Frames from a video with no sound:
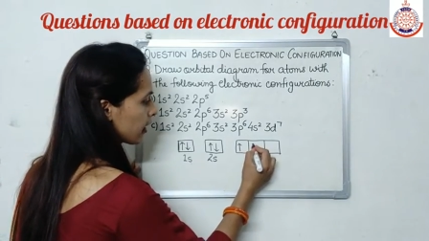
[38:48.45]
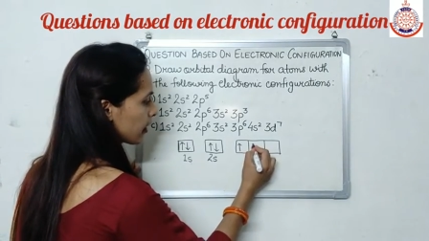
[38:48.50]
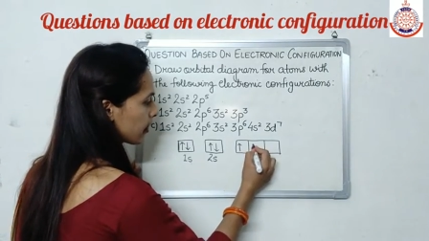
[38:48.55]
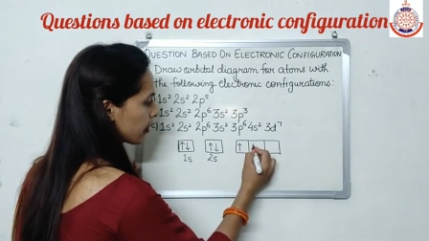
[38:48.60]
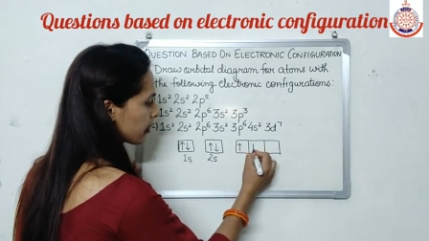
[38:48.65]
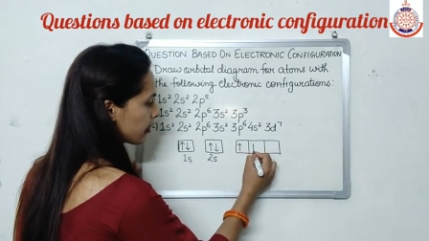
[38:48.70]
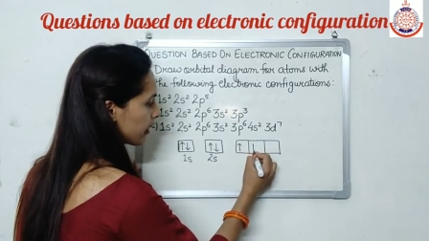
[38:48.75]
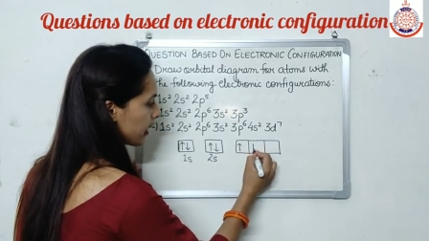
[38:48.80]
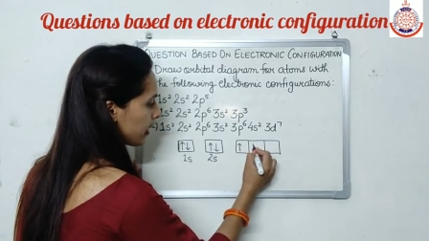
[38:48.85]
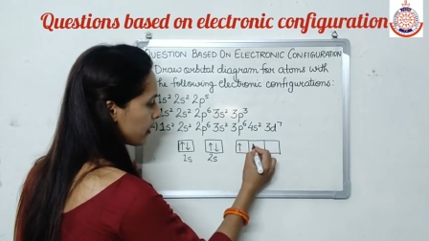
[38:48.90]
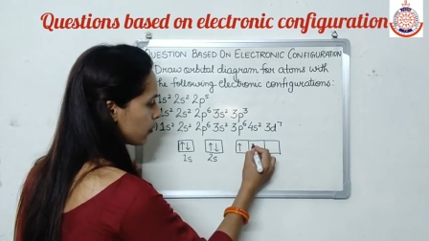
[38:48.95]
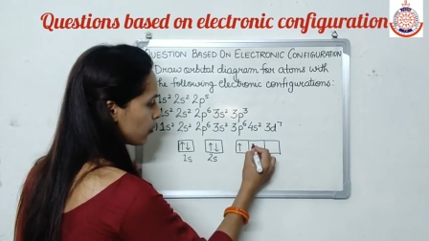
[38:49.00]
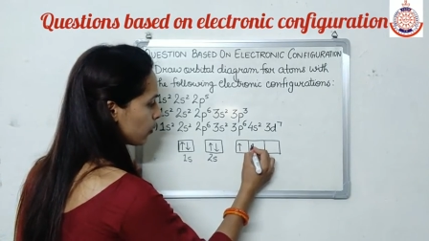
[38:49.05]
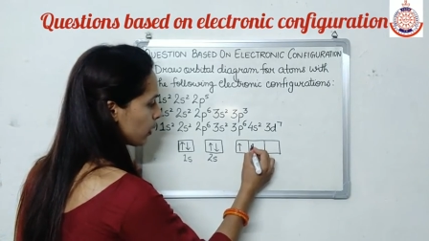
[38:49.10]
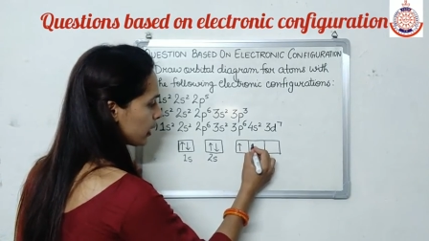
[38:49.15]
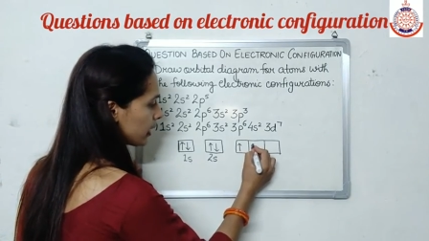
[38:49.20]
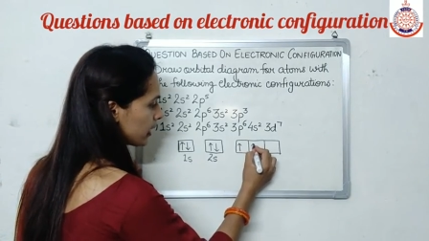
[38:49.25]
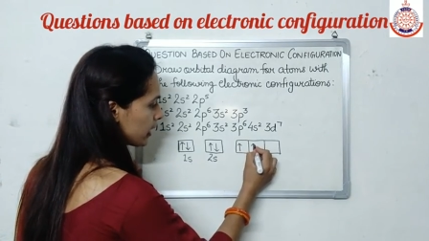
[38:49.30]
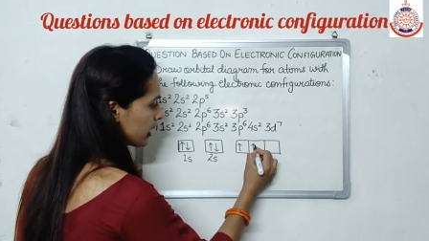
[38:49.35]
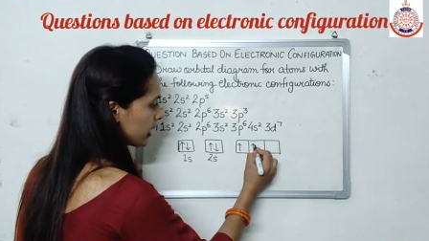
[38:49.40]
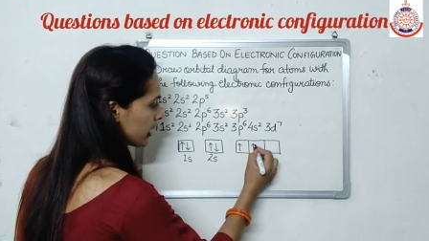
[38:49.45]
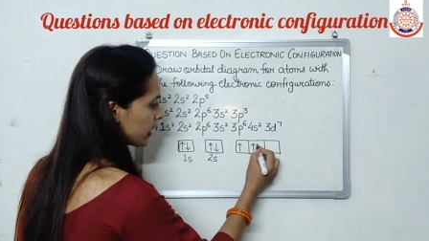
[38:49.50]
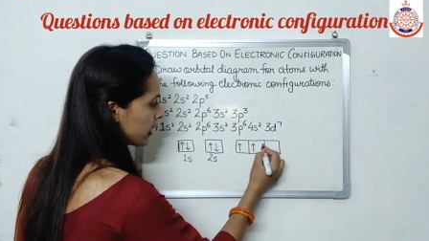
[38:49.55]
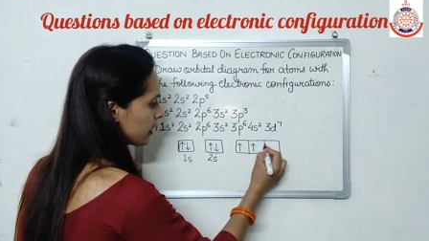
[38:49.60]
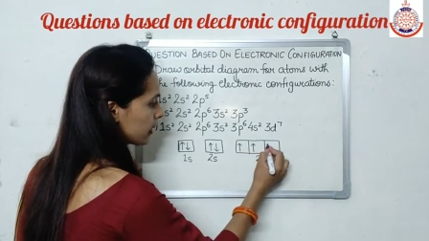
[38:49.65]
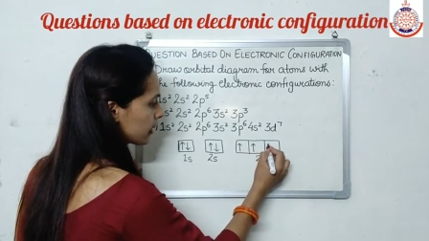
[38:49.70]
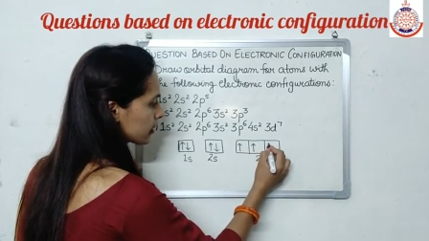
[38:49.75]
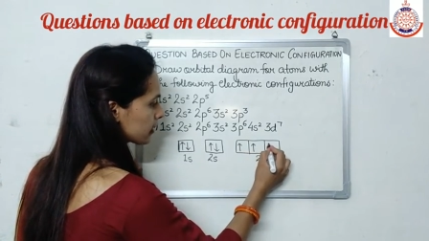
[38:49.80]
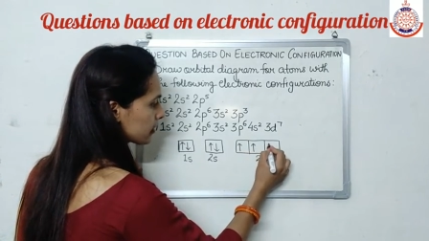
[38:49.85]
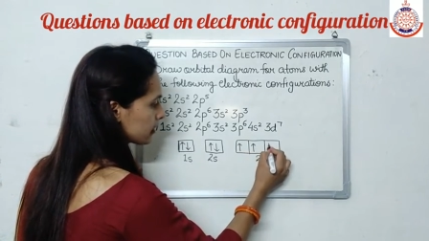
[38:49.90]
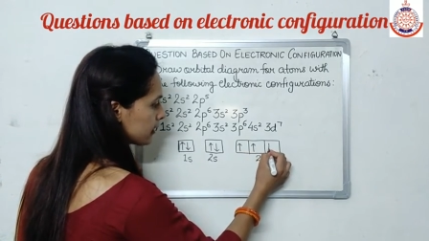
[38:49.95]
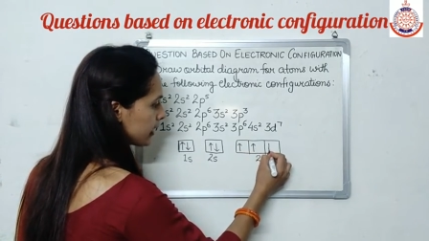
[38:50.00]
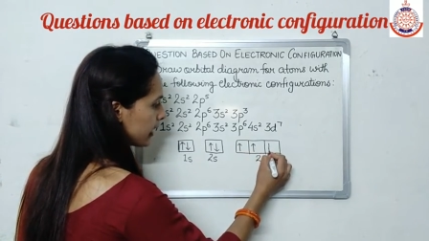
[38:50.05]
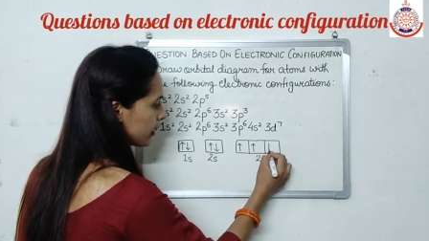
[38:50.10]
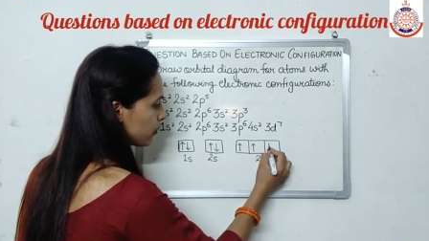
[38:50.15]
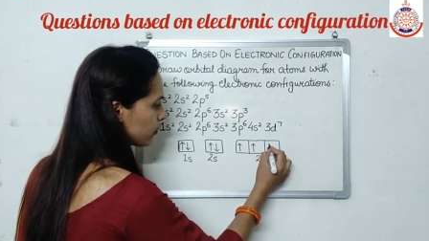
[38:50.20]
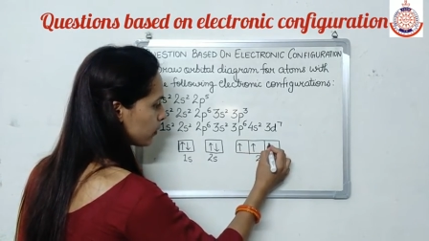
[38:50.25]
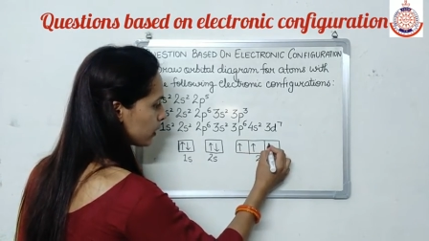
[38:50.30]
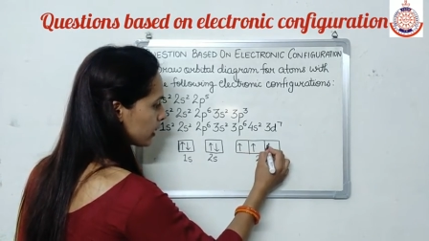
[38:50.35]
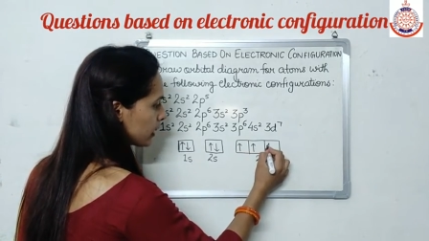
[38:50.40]
then one here,
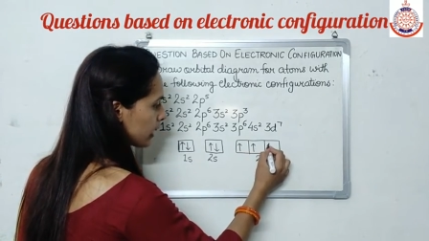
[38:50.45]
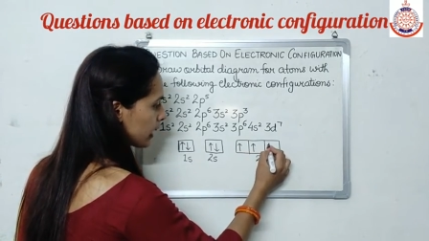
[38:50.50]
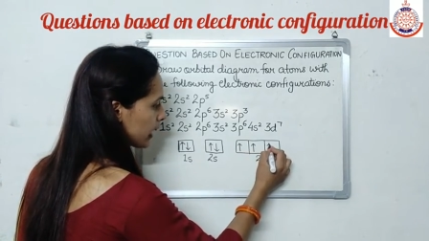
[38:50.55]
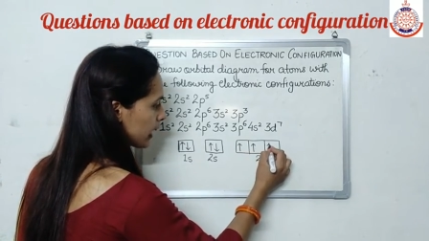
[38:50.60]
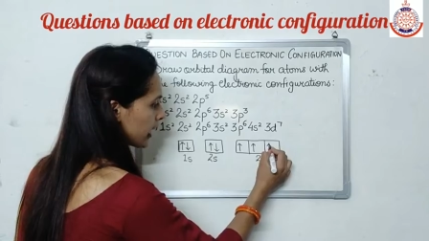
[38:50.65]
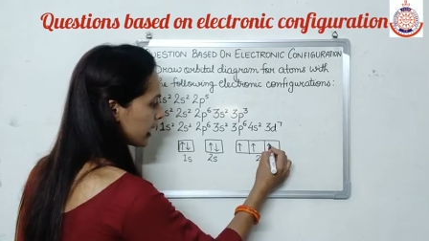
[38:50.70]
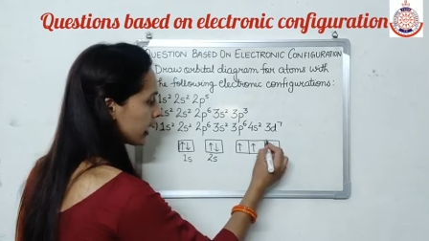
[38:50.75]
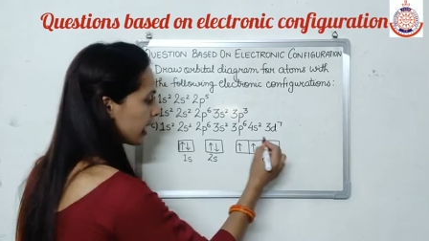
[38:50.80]
then one here,